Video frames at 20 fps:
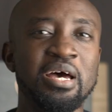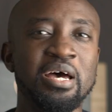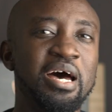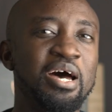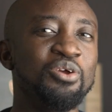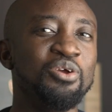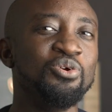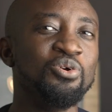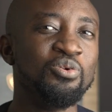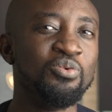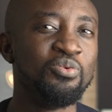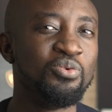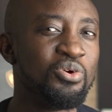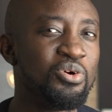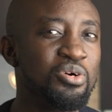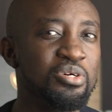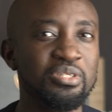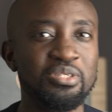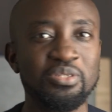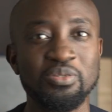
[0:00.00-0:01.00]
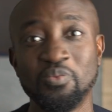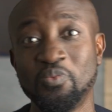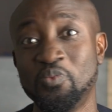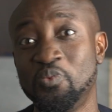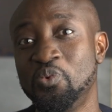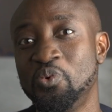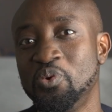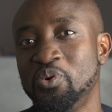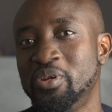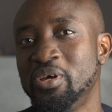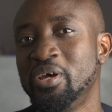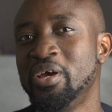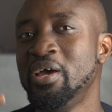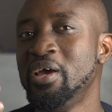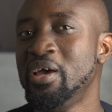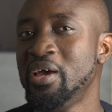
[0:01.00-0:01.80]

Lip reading: iron rods, wood,